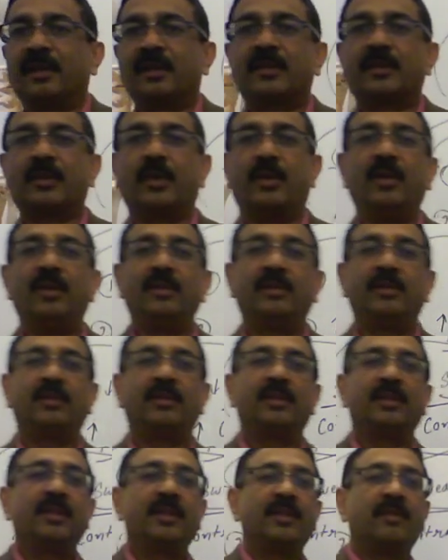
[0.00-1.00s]
So,
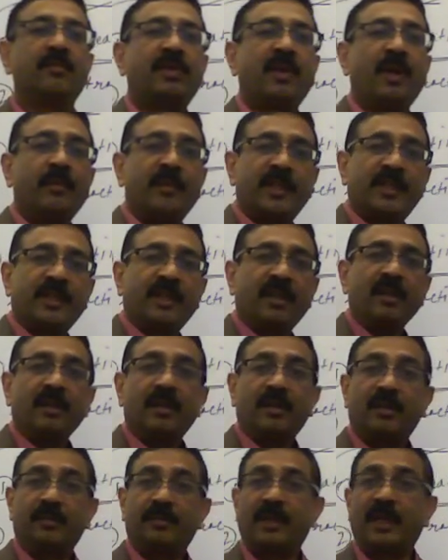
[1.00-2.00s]

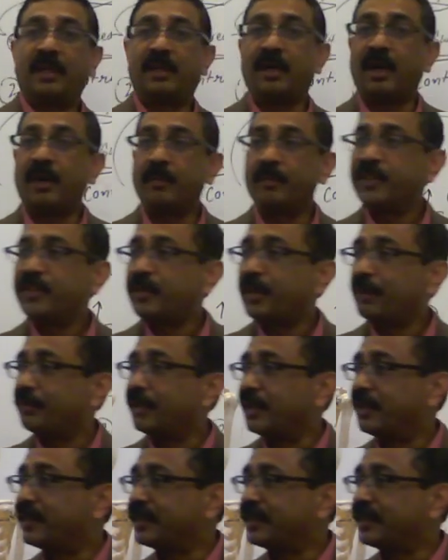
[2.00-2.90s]
inflammation of the dermis of the